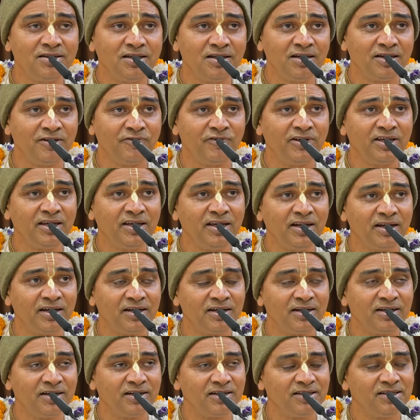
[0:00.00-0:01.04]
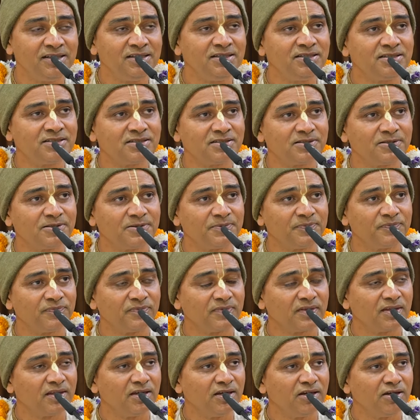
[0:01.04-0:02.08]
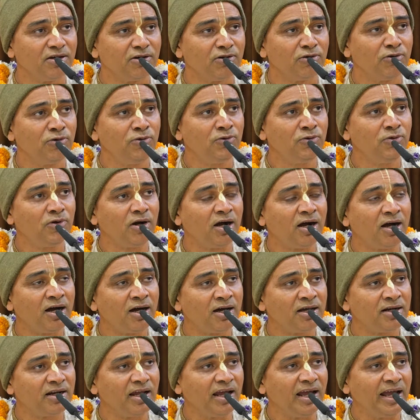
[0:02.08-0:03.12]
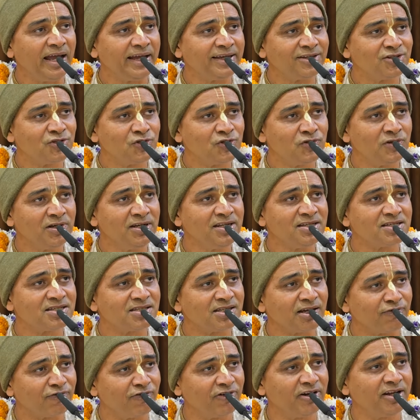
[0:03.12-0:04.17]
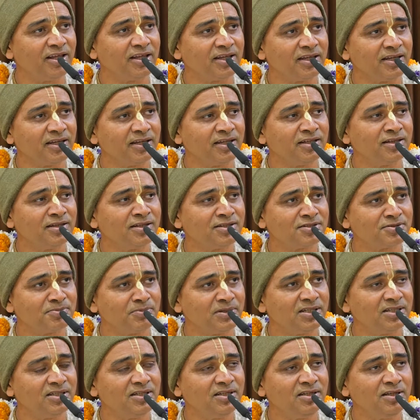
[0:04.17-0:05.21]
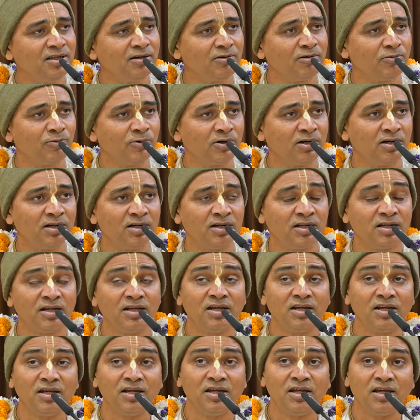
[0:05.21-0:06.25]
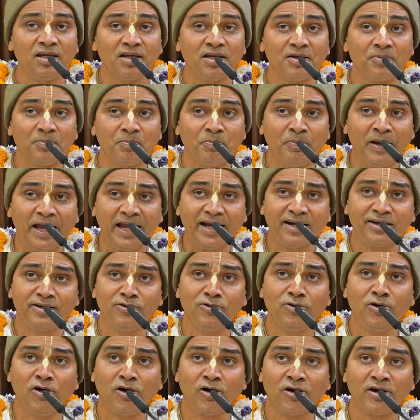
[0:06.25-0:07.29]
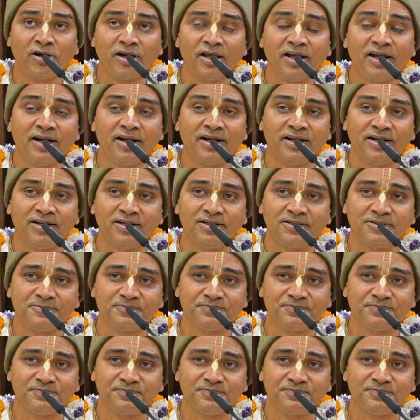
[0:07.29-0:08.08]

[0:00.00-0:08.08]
the living entities who are actually suffering in this material world back to Godhead.